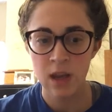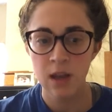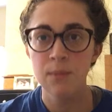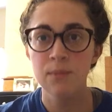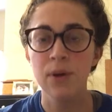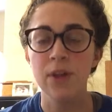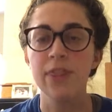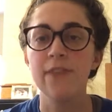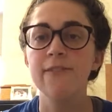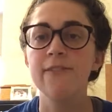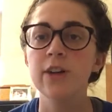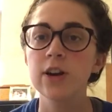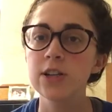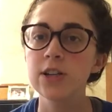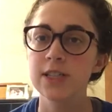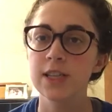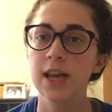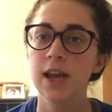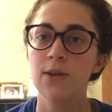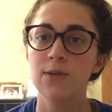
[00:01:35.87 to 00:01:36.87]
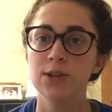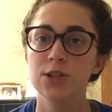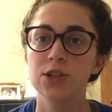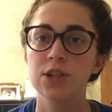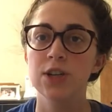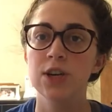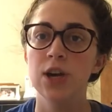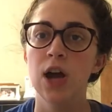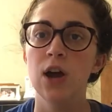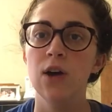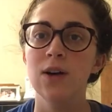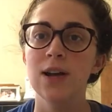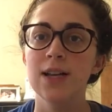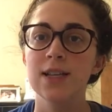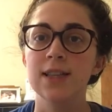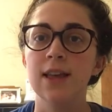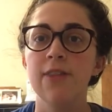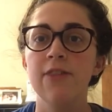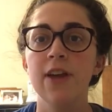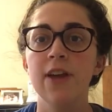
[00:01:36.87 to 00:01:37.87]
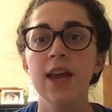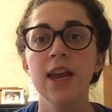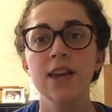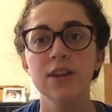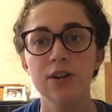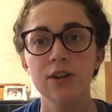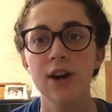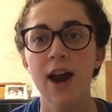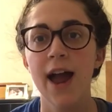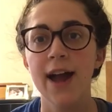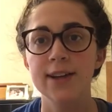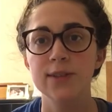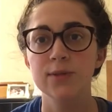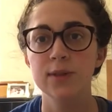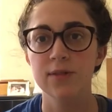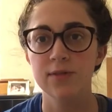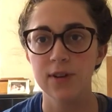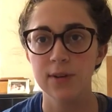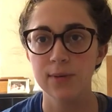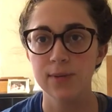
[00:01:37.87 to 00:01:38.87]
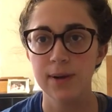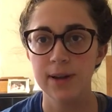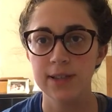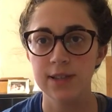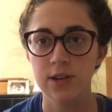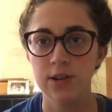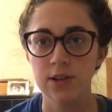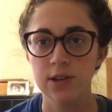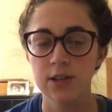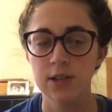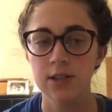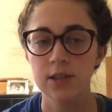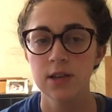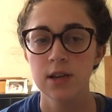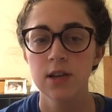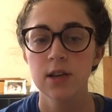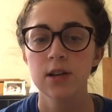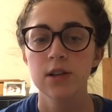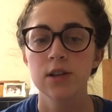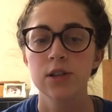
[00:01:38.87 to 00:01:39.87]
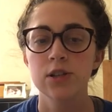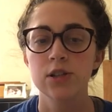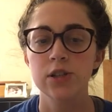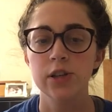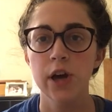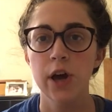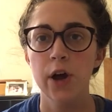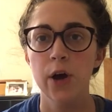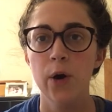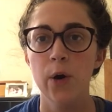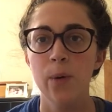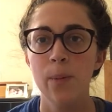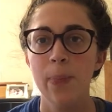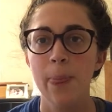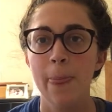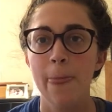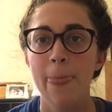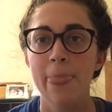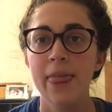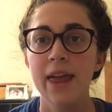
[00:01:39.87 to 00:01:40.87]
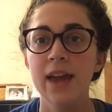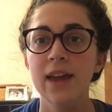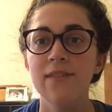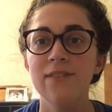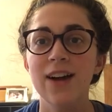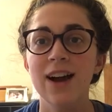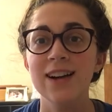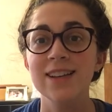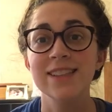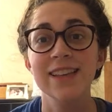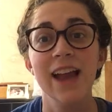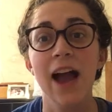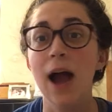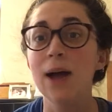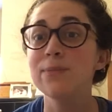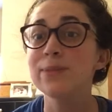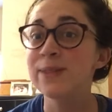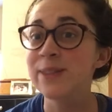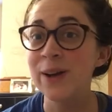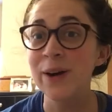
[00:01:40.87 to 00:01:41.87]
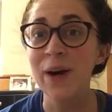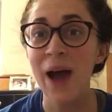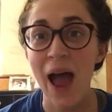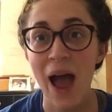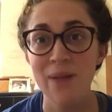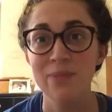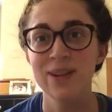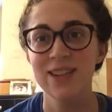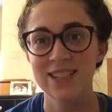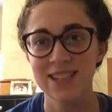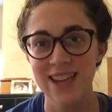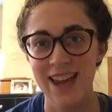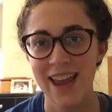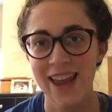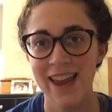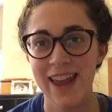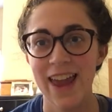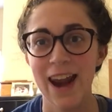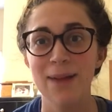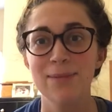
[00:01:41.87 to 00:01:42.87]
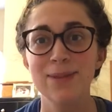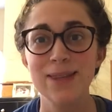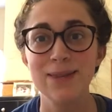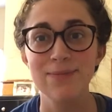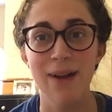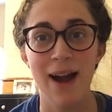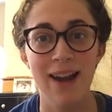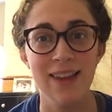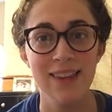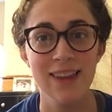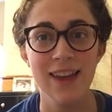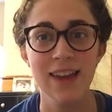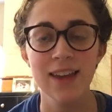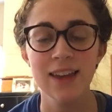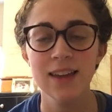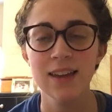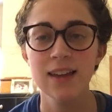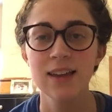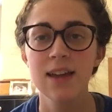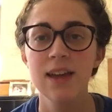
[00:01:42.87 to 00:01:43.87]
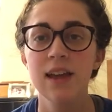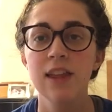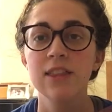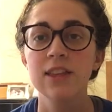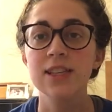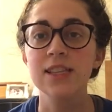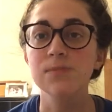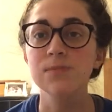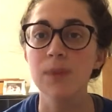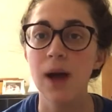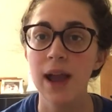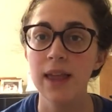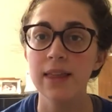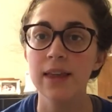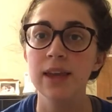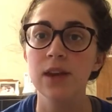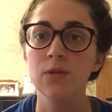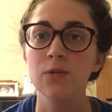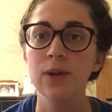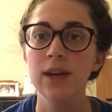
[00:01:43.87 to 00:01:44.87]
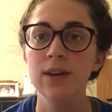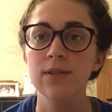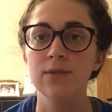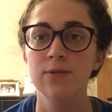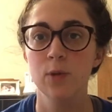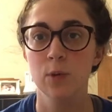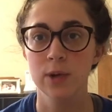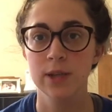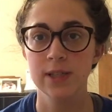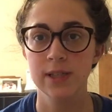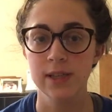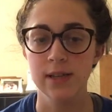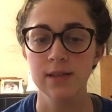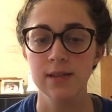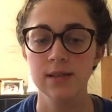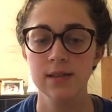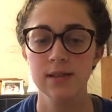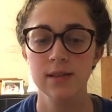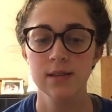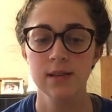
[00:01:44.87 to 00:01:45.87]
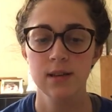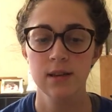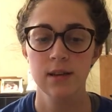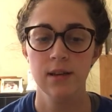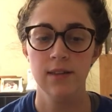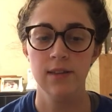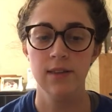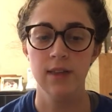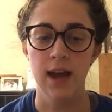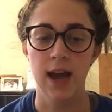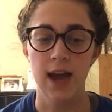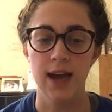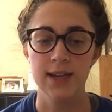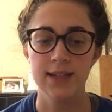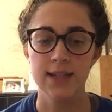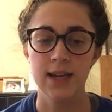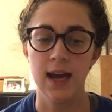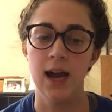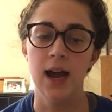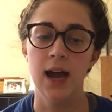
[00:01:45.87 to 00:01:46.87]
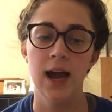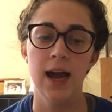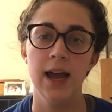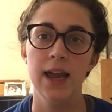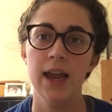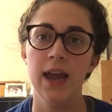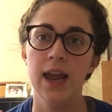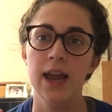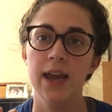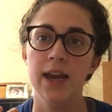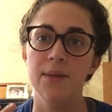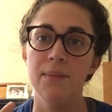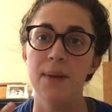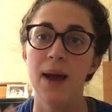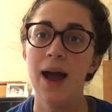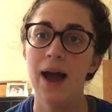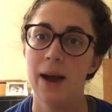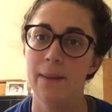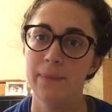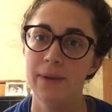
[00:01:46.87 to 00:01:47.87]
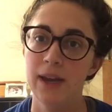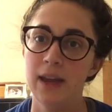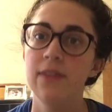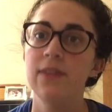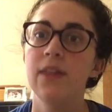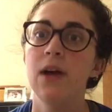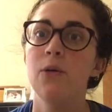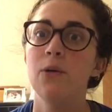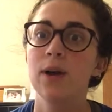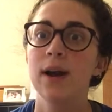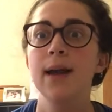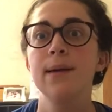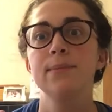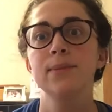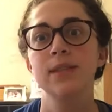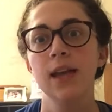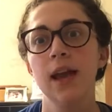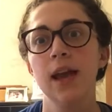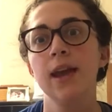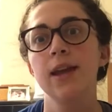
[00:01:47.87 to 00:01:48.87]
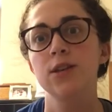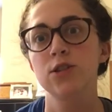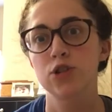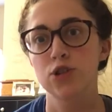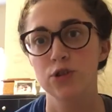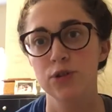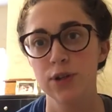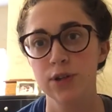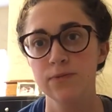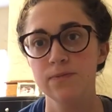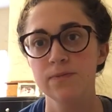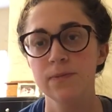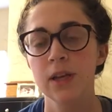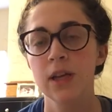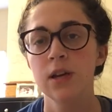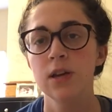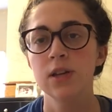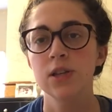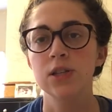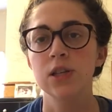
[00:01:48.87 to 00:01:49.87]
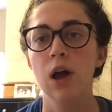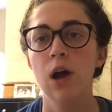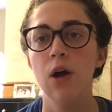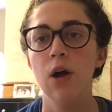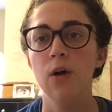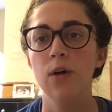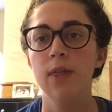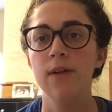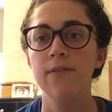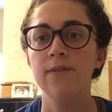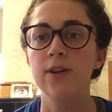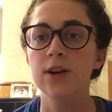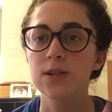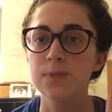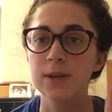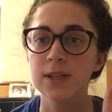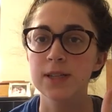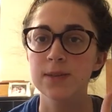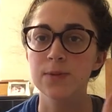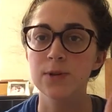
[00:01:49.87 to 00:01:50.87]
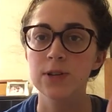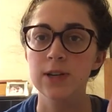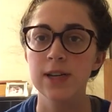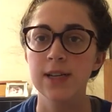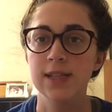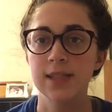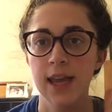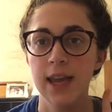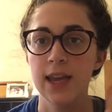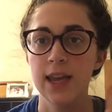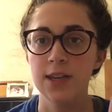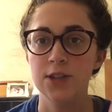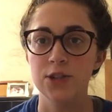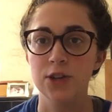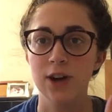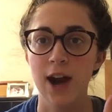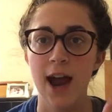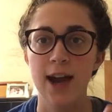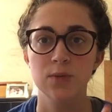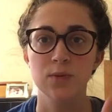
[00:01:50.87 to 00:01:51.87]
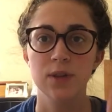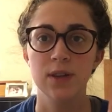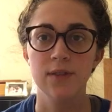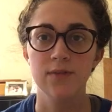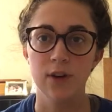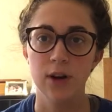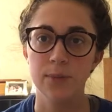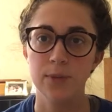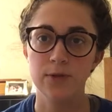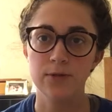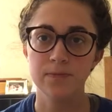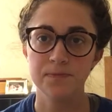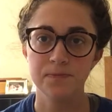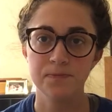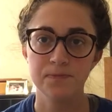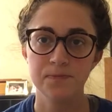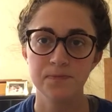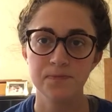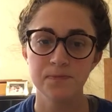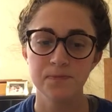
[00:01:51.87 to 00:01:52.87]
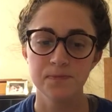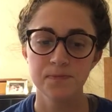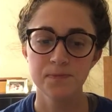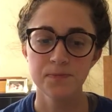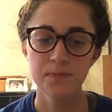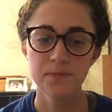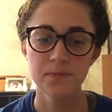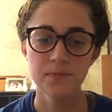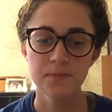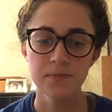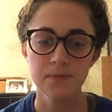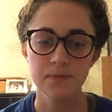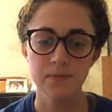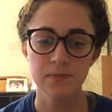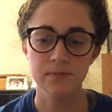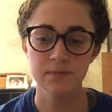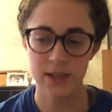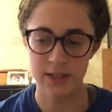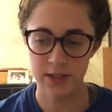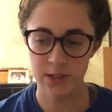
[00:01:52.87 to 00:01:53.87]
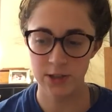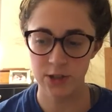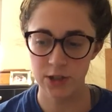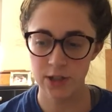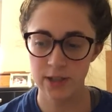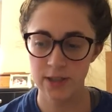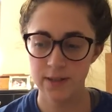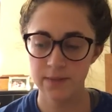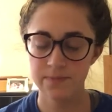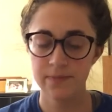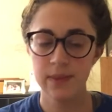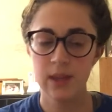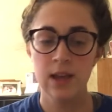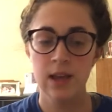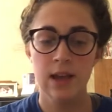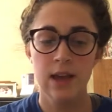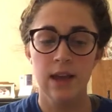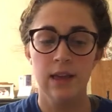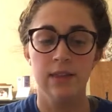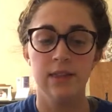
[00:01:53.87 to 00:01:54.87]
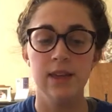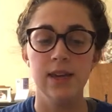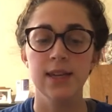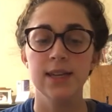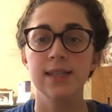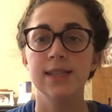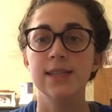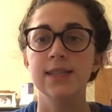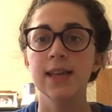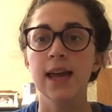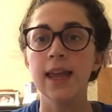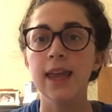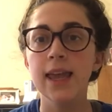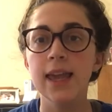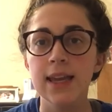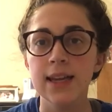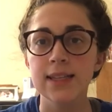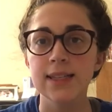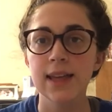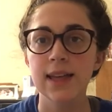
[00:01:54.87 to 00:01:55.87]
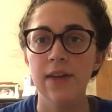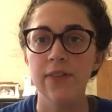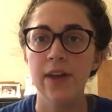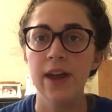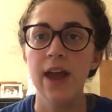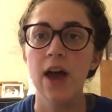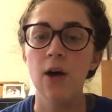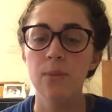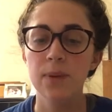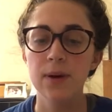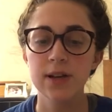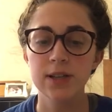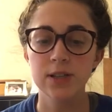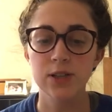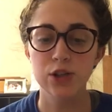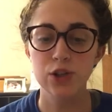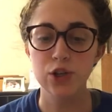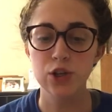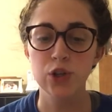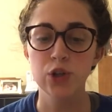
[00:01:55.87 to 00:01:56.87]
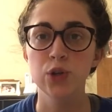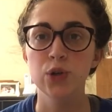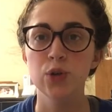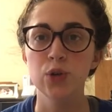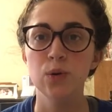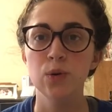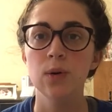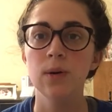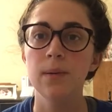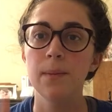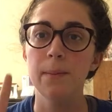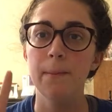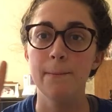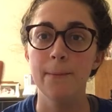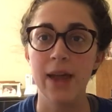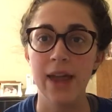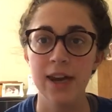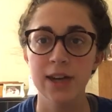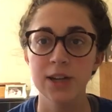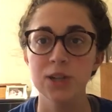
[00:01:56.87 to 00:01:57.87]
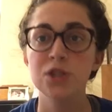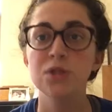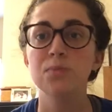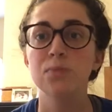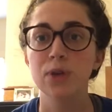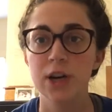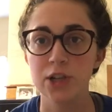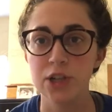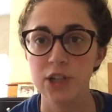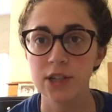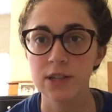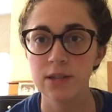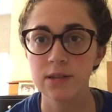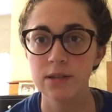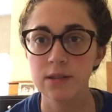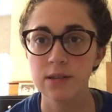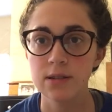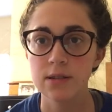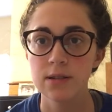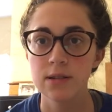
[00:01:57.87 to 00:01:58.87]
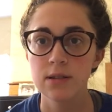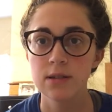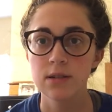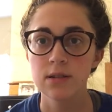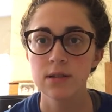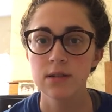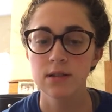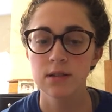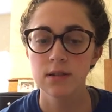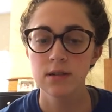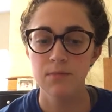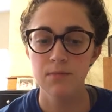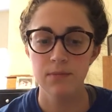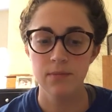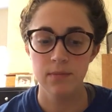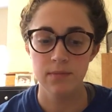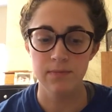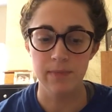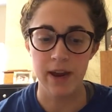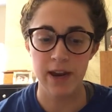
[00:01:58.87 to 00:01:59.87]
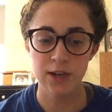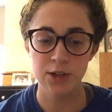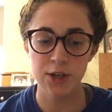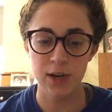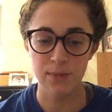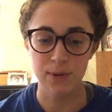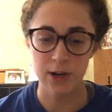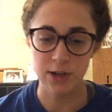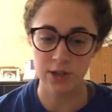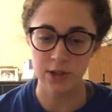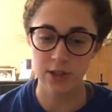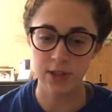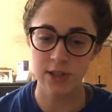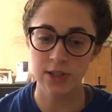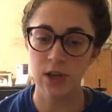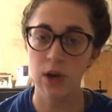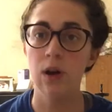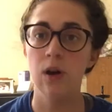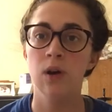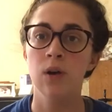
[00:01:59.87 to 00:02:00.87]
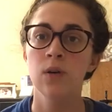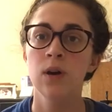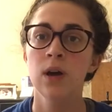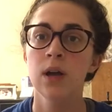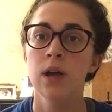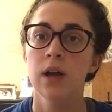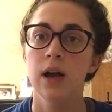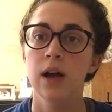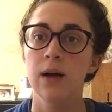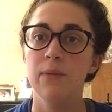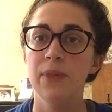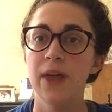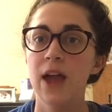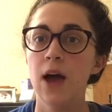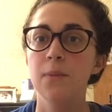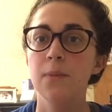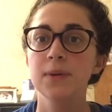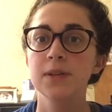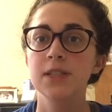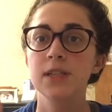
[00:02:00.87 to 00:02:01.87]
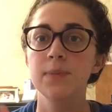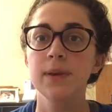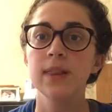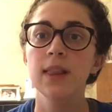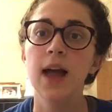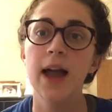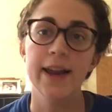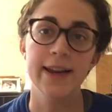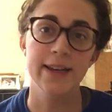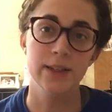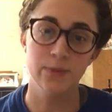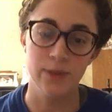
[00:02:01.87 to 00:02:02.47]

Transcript: But the first thing I want you to know is that they interact with the verbal messages. So if I say, I'm so happy today, and I'm smiling, the smiling reinforces that I am happy and that what I'm saying is true. So the first principle is they interact with the verbal messages. The second is that they help us to manage impressions. Managing impressions. So they help us to be liked.